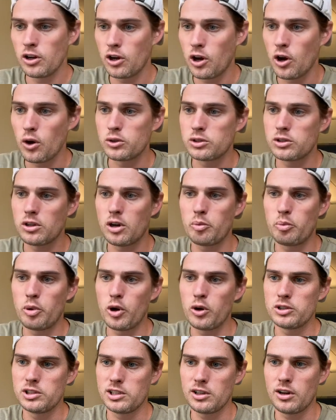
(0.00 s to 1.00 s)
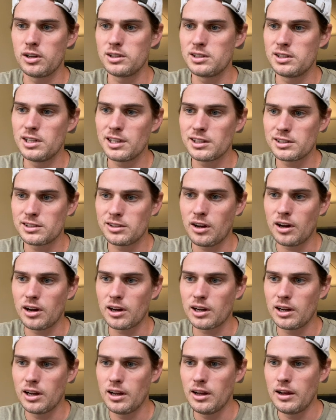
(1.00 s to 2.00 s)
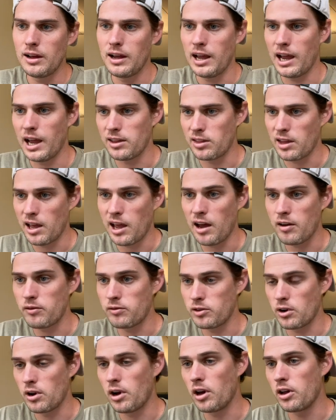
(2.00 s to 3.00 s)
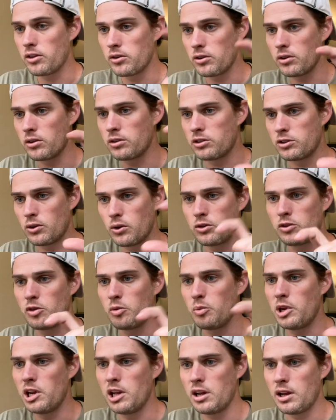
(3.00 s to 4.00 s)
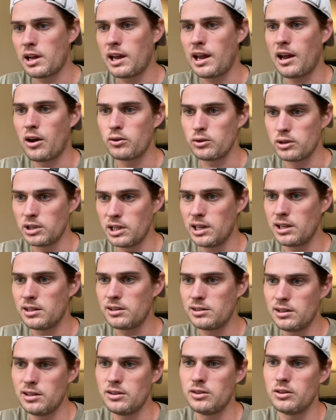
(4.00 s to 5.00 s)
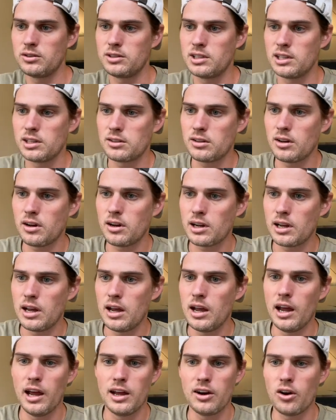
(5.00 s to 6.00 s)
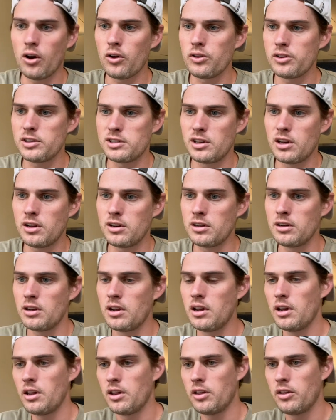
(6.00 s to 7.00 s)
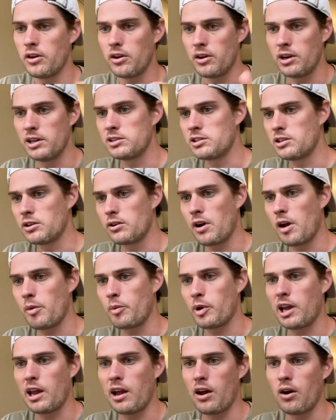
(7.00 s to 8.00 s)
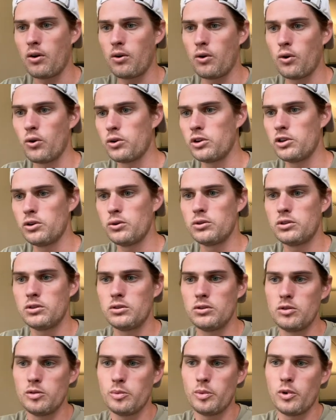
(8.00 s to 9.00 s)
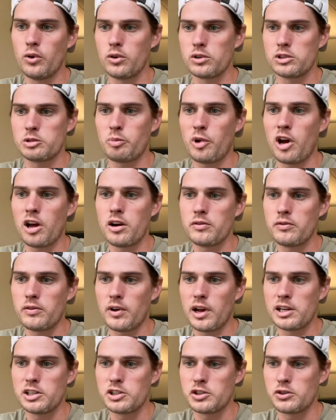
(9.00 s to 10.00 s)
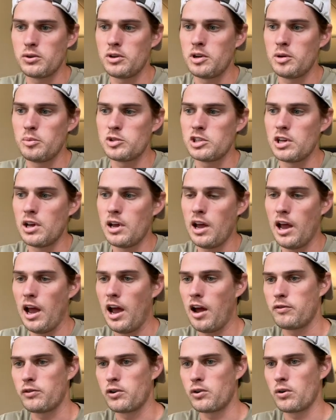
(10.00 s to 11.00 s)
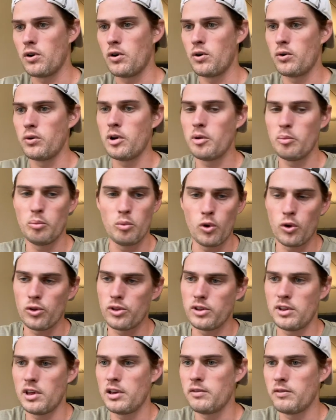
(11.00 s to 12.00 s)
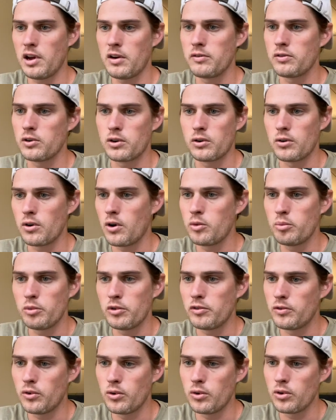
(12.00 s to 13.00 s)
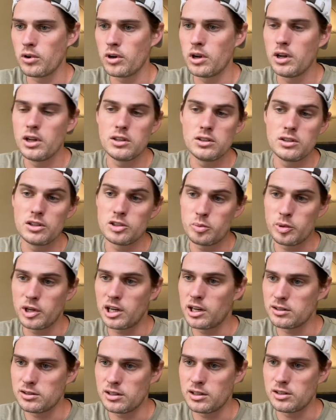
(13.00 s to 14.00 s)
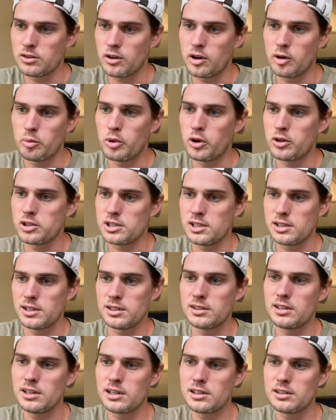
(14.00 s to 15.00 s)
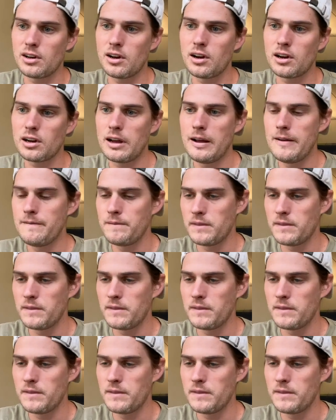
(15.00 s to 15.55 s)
go start posting on TikTok, and they have their other social media account linked in their TikTok, and all of a sudden their Instagram account or YouTube or Spotify streams have grown more than they've ever grown before, just because they started posting to TikTok,